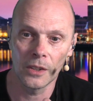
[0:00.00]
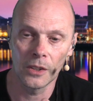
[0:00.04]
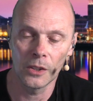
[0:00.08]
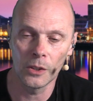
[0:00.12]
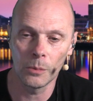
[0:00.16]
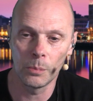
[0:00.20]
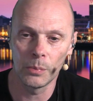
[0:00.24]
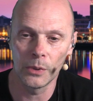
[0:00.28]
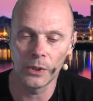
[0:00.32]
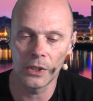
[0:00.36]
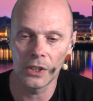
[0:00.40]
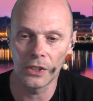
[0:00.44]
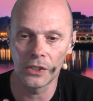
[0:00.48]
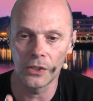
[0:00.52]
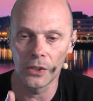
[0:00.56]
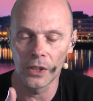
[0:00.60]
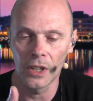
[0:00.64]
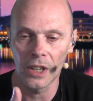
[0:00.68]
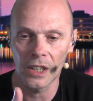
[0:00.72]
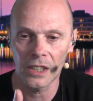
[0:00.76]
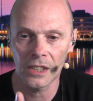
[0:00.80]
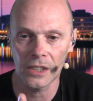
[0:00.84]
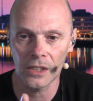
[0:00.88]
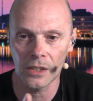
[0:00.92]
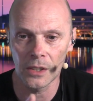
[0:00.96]
You put it
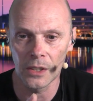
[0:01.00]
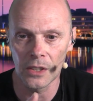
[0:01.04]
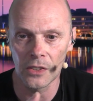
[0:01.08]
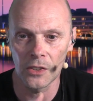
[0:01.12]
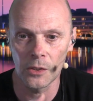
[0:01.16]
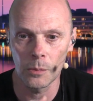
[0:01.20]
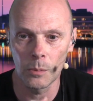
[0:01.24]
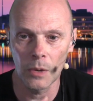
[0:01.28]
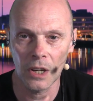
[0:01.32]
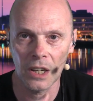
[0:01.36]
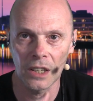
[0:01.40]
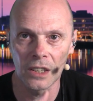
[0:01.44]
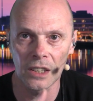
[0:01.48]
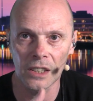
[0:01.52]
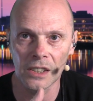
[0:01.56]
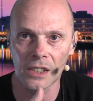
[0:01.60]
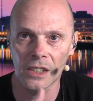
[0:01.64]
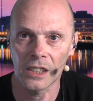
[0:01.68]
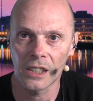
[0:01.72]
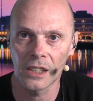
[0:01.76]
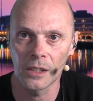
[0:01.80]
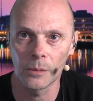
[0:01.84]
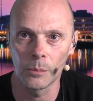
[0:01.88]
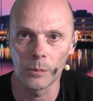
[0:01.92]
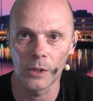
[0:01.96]
together, it's
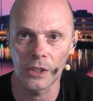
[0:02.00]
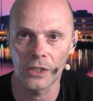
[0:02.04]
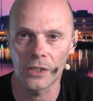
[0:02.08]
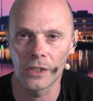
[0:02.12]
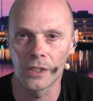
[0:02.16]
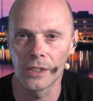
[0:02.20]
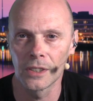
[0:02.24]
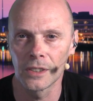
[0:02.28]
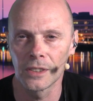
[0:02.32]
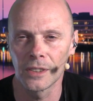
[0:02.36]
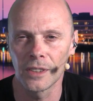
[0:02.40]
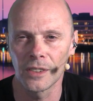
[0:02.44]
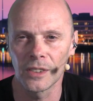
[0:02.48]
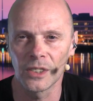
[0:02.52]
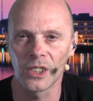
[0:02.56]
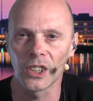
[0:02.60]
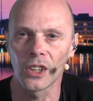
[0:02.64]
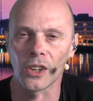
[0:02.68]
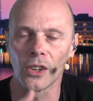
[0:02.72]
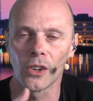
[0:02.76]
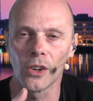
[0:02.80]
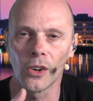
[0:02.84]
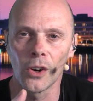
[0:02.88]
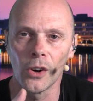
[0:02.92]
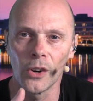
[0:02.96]
magnetic, but
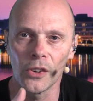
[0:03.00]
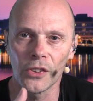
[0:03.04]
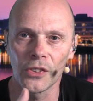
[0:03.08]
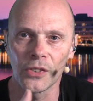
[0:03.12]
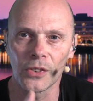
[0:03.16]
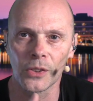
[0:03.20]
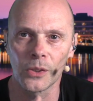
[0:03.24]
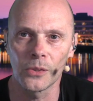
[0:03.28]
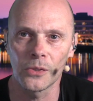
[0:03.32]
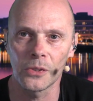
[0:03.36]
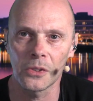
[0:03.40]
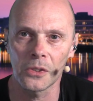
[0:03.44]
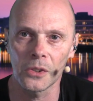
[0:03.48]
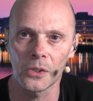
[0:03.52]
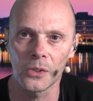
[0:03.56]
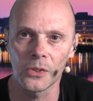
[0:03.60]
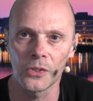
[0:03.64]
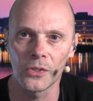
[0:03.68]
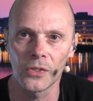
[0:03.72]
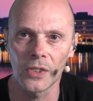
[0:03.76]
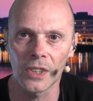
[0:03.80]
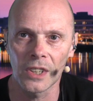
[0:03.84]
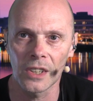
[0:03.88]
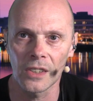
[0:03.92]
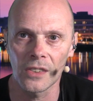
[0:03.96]
the cost of
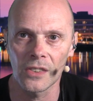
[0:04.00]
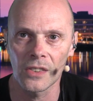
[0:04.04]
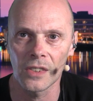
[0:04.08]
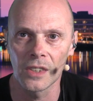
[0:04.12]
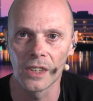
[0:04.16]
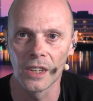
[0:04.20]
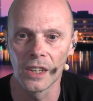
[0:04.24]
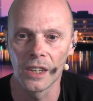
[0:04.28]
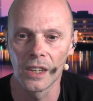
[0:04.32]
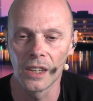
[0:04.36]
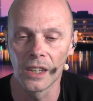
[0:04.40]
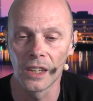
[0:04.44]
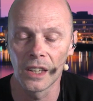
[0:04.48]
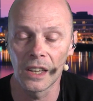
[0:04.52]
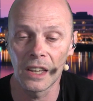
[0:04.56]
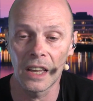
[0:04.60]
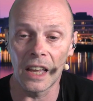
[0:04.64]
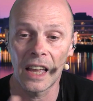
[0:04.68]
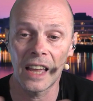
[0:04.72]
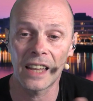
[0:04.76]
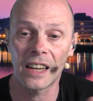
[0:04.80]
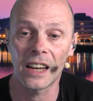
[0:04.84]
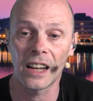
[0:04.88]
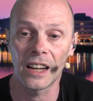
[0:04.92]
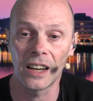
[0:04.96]
those things.
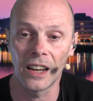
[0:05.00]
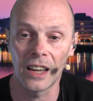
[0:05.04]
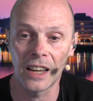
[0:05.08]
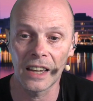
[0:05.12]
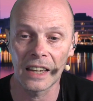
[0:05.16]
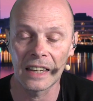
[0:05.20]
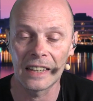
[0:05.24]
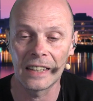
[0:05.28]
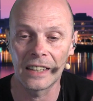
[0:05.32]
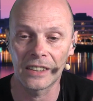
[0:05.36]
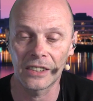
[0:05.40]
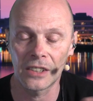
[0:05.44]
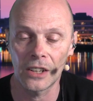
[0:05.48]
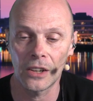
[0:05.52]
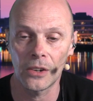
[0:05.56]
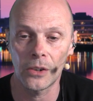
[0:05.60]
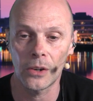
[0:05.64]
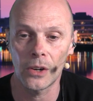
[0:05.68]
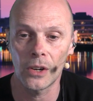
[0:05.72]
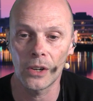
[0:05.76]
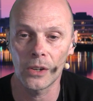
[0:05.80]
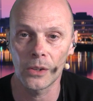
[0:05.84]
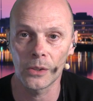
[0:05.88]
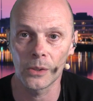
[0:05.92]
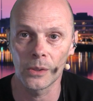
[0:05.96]
And I like that
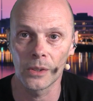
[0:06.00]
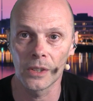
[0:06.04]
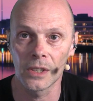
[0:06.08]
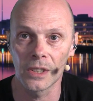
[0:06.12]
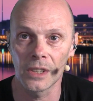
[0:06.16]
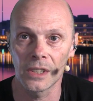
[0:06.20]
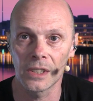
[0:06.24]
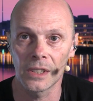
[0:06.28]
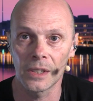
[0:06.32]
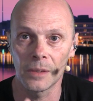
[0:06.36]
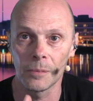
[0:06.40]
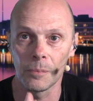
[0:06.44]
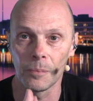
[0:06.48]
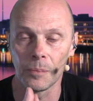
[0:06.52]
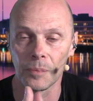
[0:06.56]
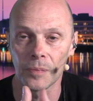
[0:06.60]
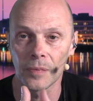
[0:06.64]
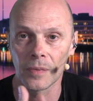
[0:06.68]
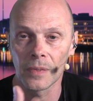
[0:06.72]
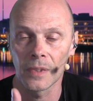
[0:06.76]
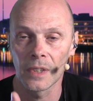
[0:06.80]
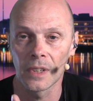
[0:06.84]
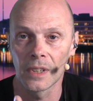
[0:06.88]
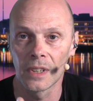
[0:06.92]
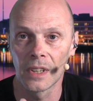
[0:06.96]
there are
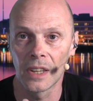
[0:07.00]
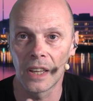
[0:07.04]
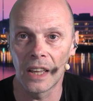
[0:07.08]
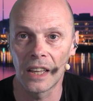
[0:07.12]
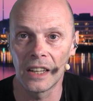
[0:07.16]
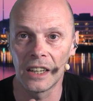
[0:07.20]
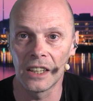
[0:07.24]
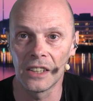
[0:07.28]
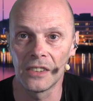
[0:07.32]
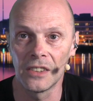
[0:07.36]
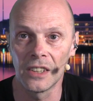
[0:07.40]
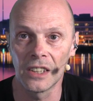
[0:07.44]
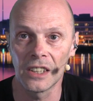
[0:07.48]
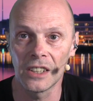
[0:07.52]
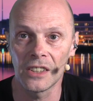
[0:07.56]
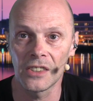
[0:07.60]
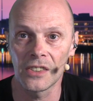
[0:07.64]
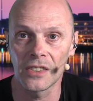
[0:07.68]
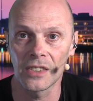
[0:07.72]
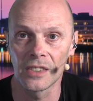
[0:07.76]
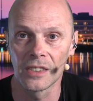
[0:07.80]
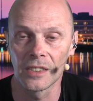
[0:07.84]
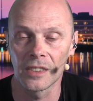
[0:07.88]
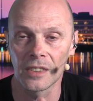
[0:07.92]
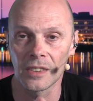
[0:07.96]

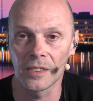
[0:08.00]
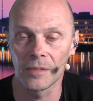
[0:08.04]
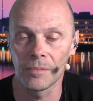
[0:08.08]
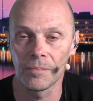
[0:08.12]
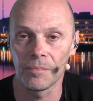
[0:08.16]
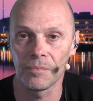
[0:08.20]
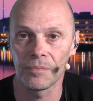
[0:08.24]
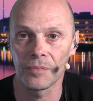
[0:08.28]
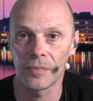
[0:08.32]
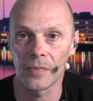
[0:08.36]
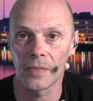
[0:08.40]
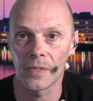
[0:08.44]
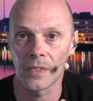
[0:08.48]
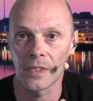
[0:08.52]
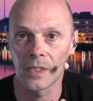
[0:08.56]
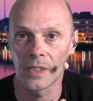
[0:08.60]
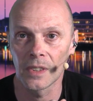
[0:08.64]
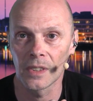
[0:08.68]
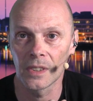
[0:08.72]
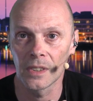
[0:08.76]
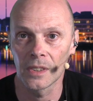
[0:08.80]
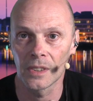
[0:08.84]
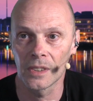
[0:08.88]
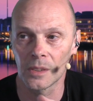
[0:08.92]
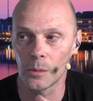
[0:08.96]
LEDs
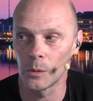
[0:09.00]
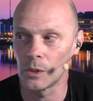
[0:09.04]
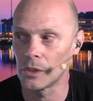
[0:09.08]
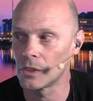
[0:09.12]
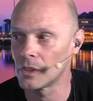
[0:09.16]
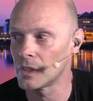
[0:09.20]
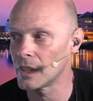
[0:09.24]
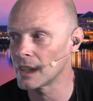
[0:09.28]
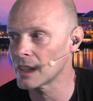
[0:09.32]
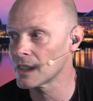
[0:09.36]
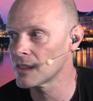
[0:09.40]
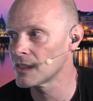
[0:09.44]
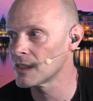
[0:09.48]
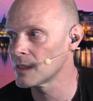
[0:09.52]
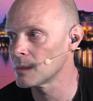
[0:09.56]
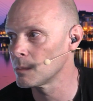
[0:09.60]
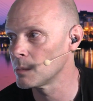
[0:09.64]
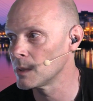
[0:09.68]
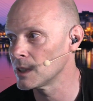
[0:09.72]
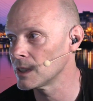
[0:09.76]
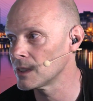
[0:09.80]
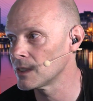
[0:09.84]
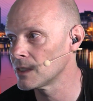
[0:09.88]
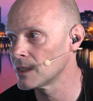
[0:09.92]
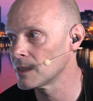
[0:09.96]
with text,
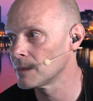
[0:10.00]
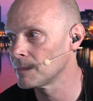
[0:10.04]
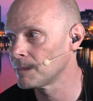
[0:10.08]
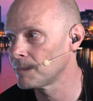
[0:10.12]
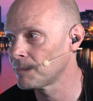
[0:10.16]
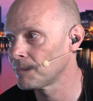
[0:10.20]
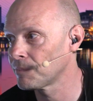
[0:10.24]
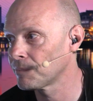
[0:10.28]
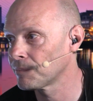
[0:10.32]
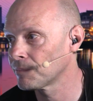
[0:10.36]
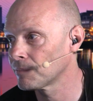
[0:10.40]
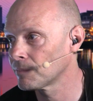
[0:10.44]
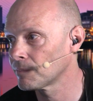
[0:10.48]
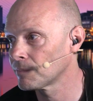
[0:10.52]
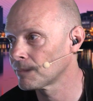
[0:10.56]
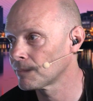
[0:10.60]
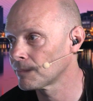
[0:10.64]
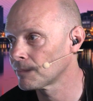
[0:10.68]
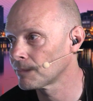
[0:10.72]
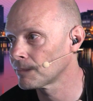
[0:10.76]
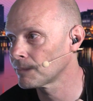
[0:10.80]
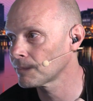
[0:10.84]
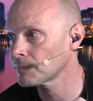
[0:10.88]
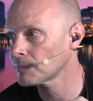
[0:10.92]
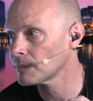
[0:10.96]
but
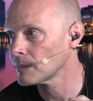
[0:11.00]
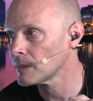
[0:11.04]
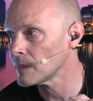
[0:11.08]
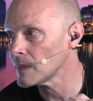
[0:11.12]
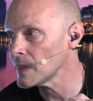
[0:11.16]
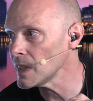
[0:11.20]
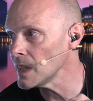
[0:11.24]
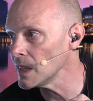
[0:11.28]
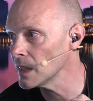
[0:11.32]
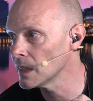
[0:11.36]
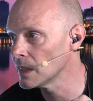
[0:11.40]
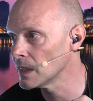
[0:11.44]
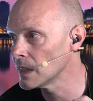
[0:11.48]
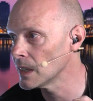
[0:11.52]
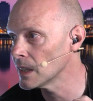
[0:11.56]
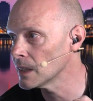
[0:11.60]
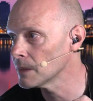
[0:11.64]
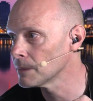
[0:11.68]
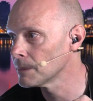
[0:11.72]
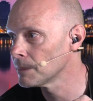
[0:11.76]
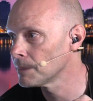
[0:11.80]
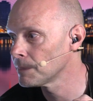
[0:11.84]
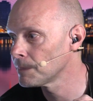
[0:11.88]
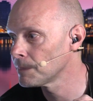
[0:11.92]
yeah.